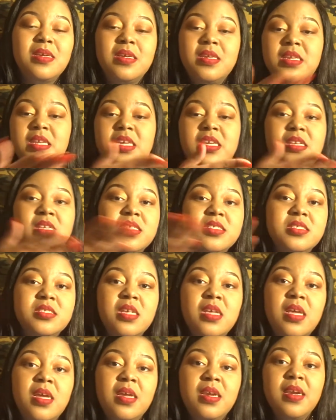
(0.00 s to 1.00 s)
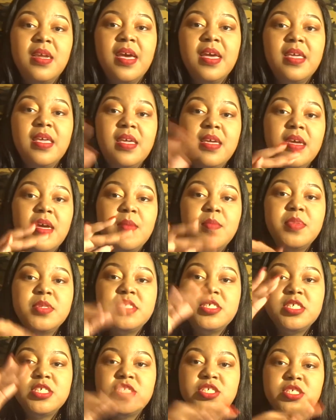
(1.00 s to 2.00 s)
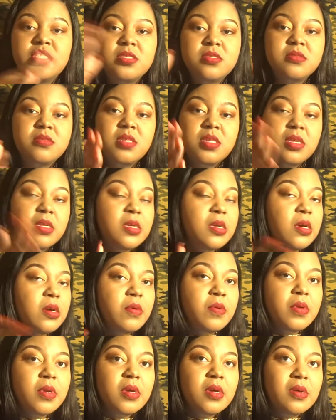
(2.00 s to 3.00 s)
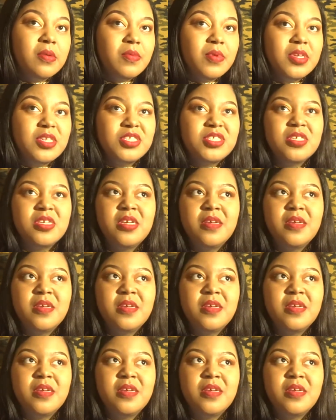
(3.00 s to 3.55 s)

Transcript: Adidas Nike competition thing going on, which